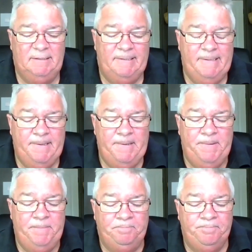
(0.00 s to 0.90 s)
But
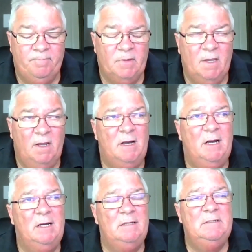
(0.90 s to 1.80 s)

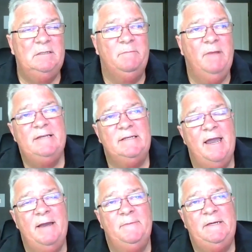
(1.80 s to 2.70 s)
uh, it's
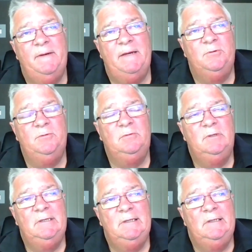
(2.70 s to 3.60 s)
amazing how many people
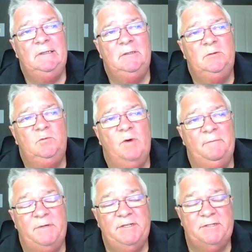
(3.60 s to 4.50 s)

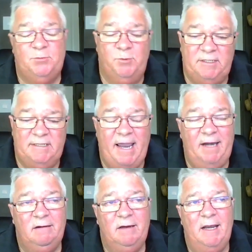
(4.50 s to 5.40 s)
run a business with a
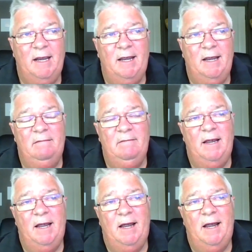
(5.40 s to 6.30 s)
debt
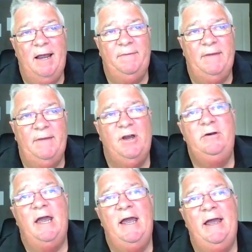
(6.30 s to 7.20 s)
and they
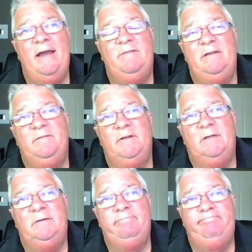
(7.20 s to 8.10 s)
don't have
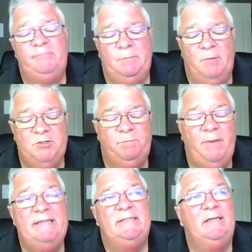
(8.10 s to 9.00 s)
even the most
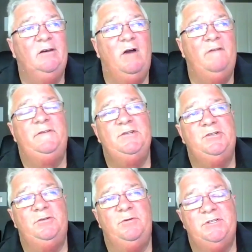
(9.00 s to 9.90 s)
basic life
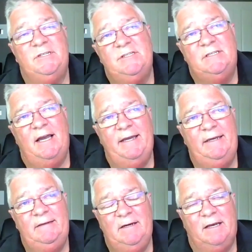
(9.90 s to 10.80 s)
insurance that say
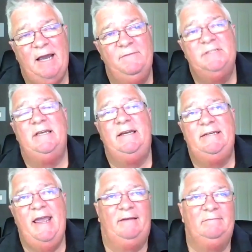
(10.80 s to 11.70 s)
you know covers their
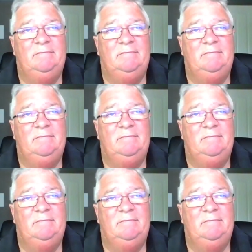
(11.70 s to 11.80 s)
debt